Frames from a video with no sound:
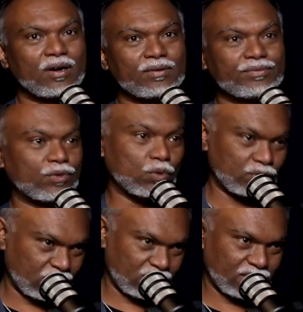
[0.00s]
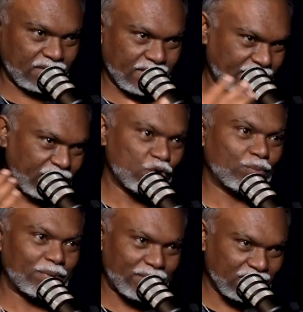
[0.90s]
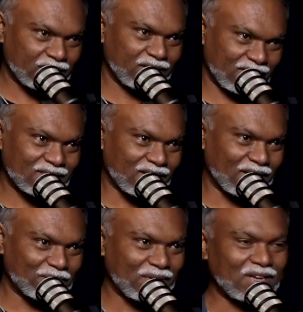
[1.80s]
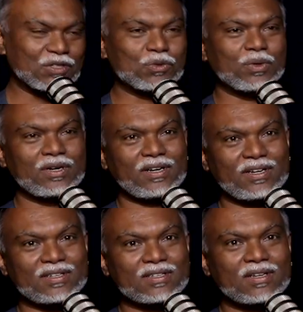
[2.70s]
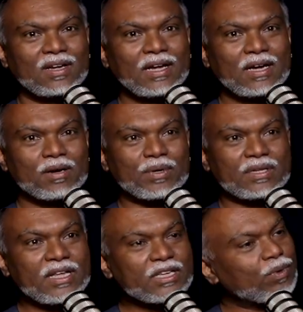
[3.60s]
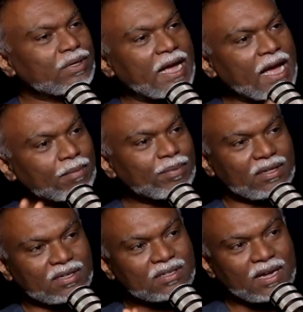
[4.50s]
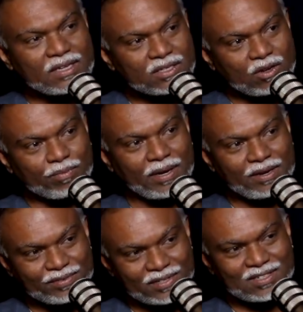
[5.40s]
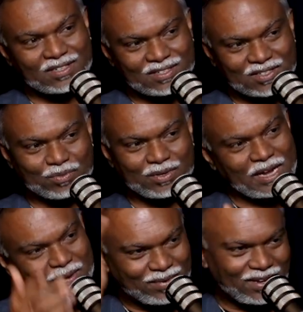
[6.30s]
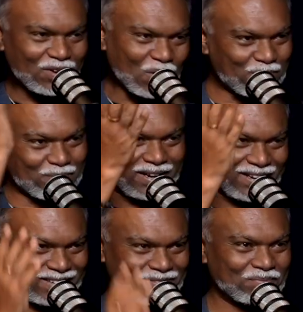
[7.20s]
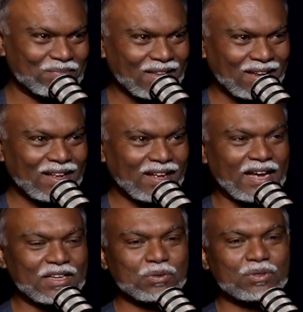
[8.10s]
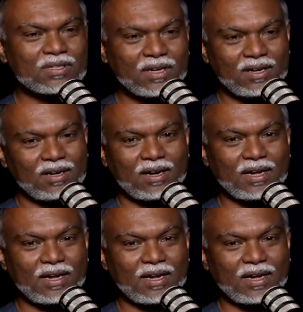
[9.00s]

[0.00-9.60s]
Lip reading: force in a human beings this time, last 200 years. But things were happening, the science of manifestation was happening long back. As you said,